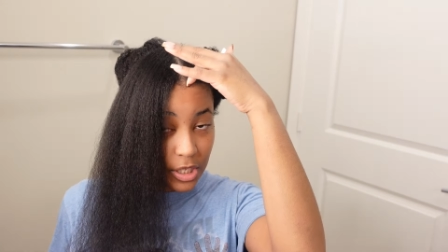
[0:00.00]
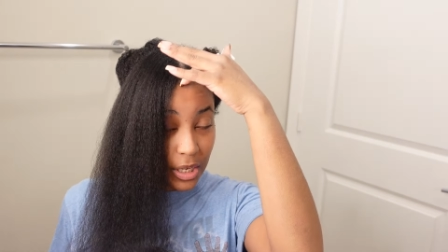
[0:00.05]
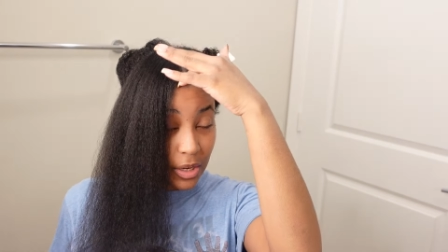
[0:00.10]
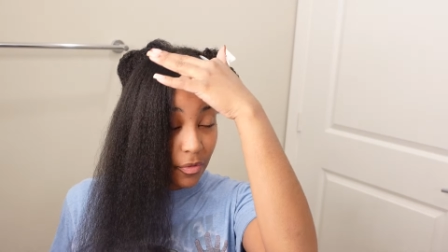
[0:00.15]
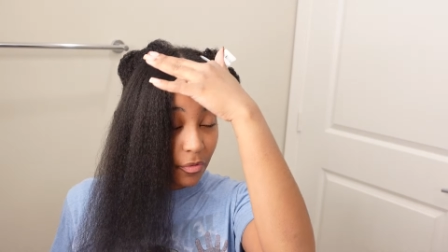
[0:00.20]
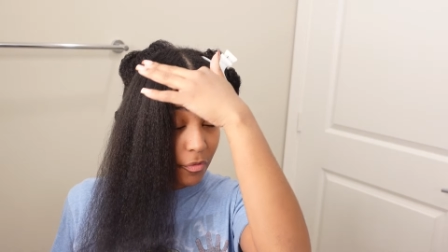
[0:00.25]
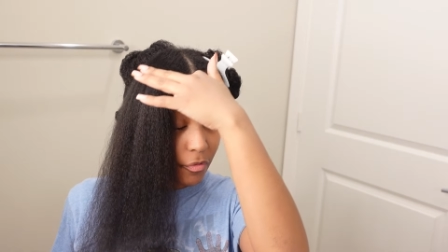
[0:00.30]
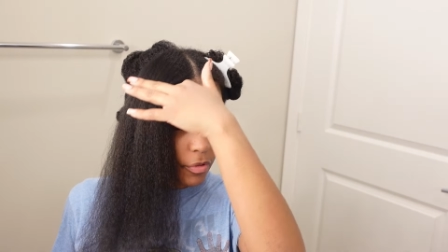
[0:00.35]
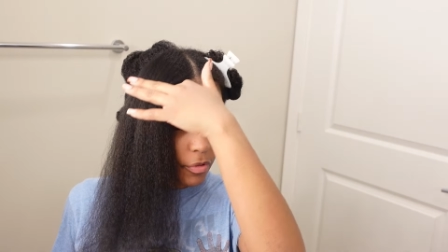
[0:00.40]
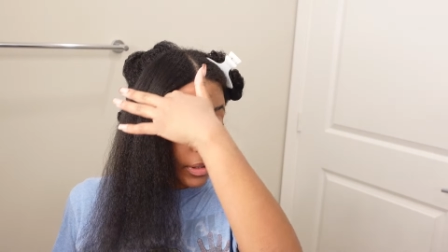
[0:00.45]
It
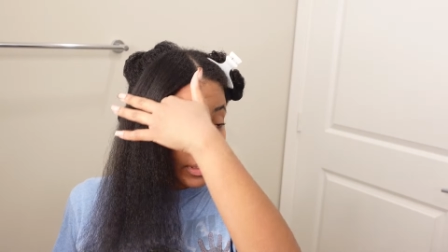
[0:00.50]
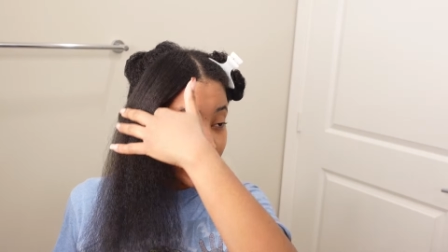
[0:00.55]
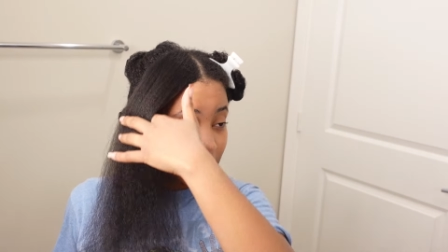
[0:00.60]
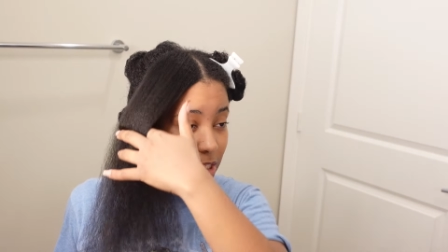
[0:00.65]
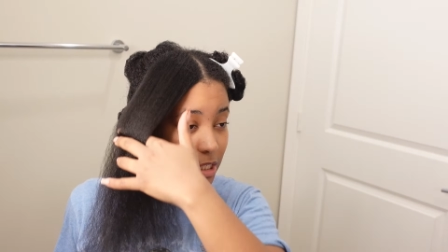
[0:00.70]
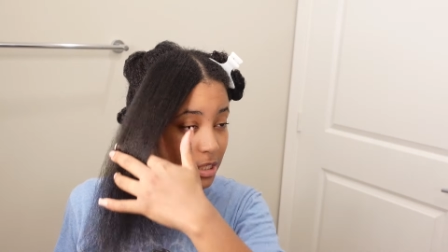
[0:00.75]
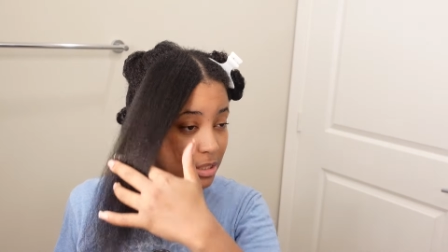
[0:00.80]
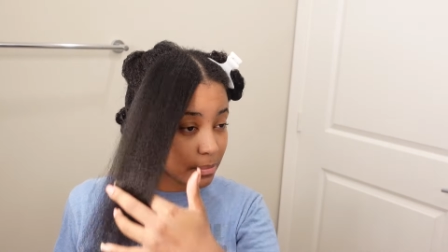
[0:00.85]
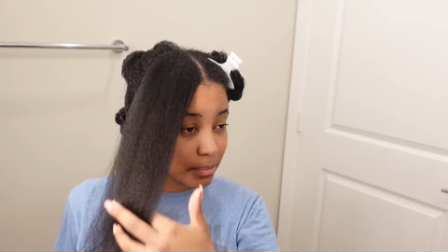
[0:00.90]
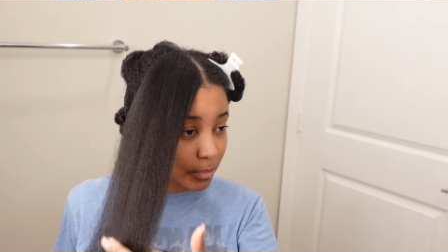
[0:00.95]
really
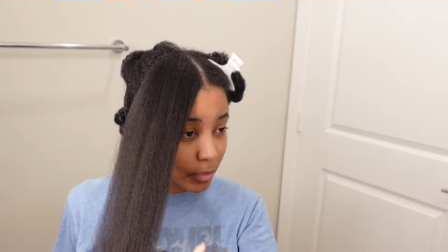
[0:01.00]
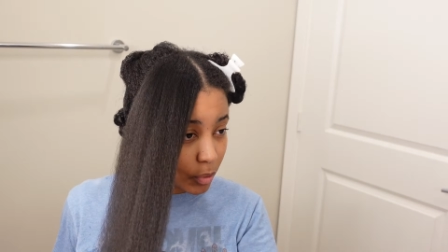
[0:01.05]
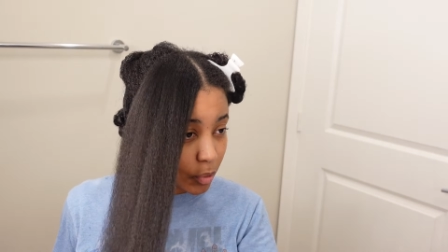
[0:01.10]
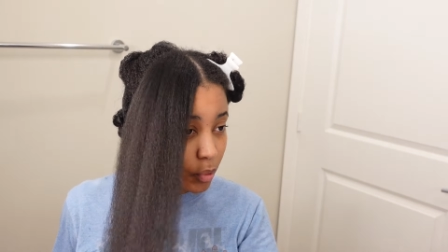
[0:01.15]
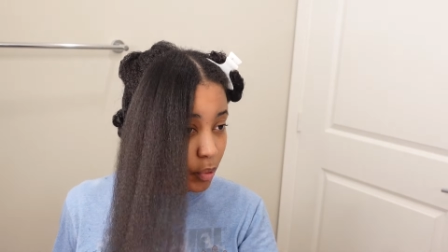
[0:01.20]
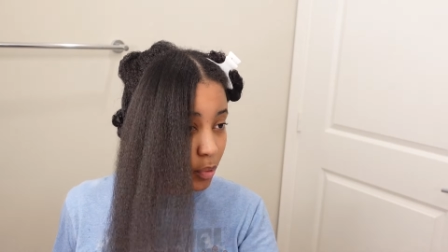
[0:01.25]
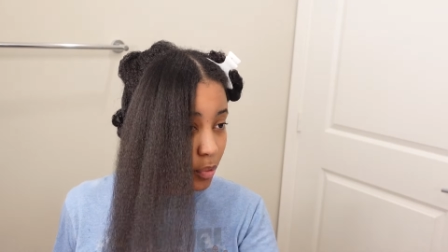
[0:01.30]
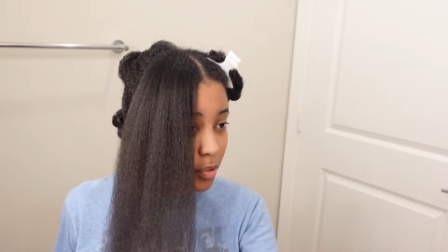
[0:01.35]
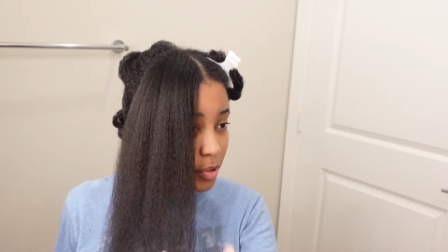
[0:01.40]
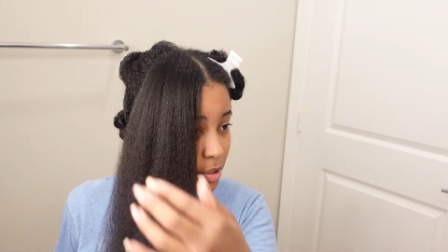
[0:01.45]

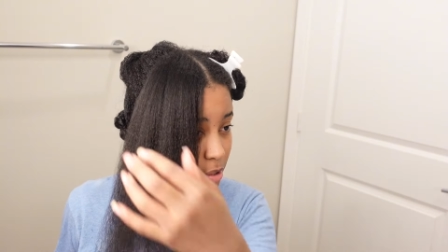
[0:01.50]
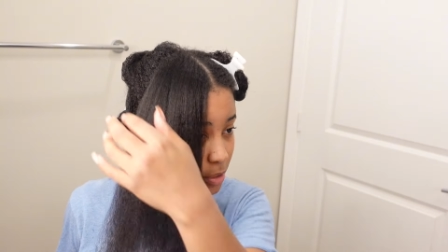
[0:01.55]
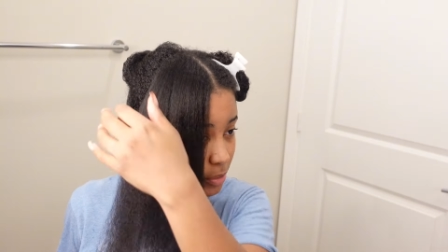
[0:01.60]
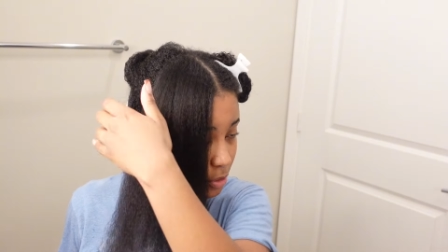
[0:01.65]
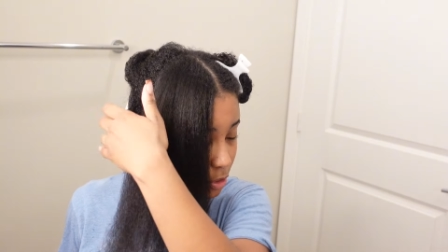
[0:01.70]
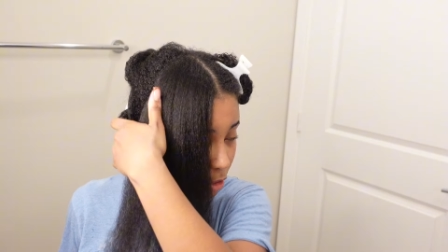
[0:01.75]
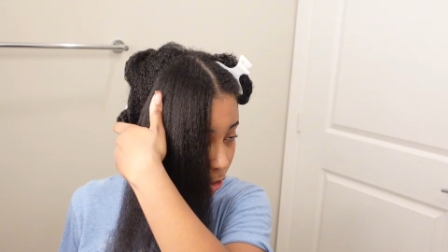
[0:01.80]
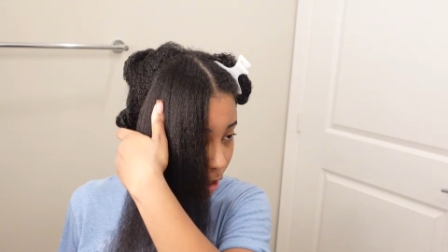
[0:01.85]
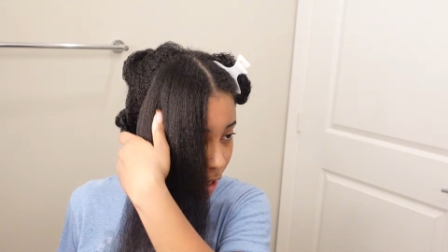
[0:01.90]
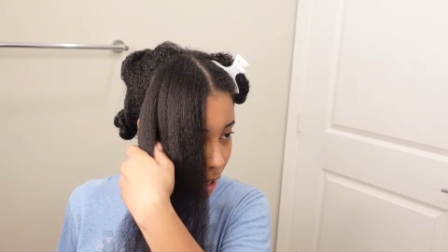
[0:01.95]
smooths
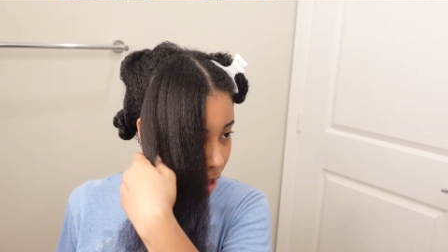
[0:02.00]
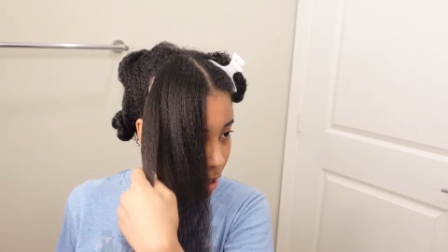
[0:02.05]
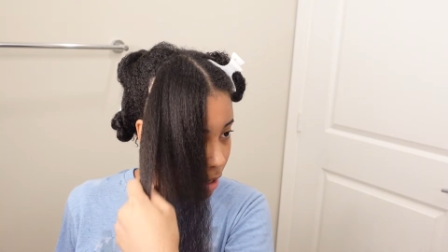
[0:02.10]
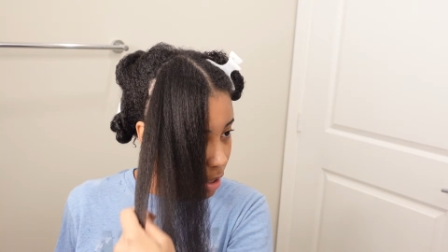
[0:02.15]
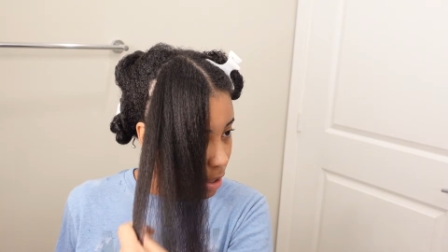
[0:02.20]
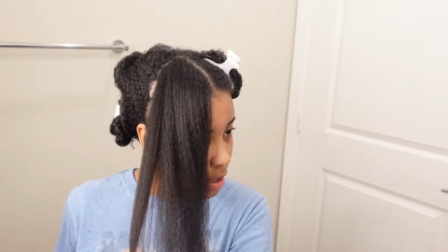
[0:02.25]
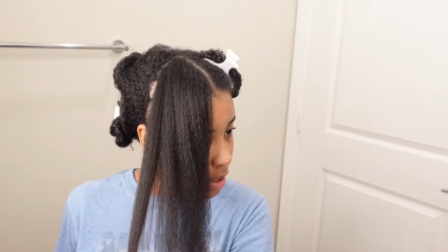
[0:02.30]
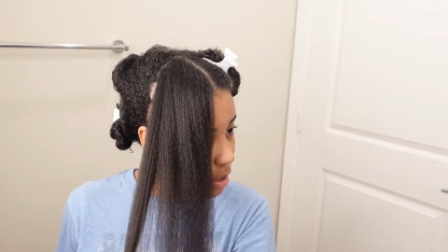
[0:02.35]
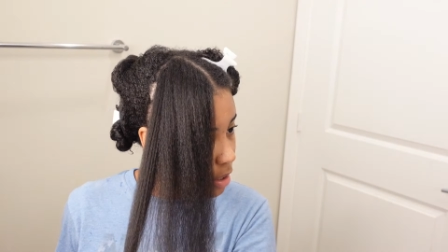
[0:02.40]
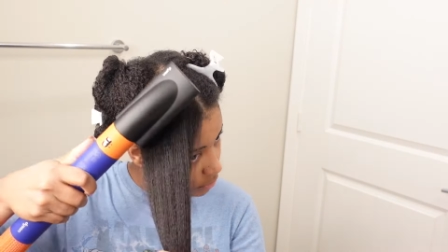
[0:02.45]
your
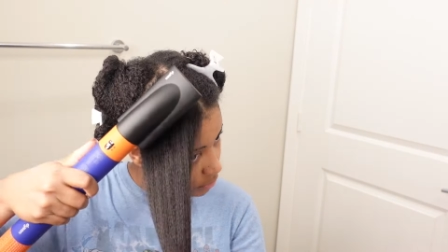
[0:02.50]
hair.